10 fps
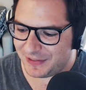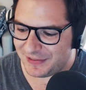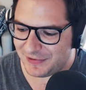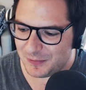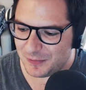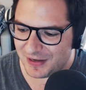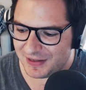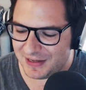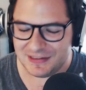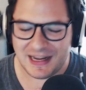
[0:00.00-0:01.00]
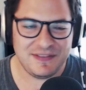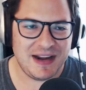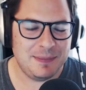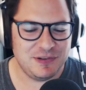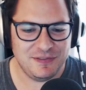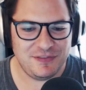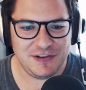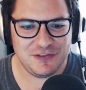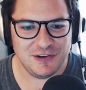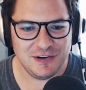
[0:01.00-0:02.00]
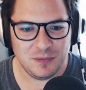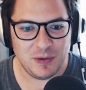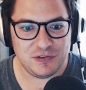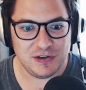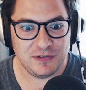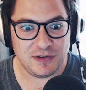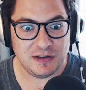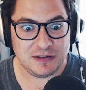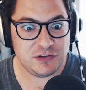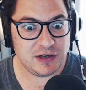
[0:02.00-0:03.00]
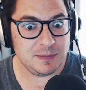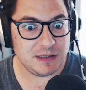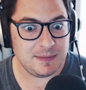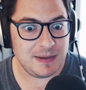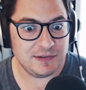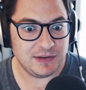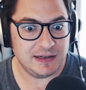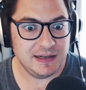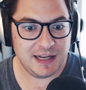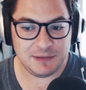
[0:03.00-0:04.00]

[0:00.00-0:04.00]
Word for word: the new uh, live caption feature, which is legitimately amazing.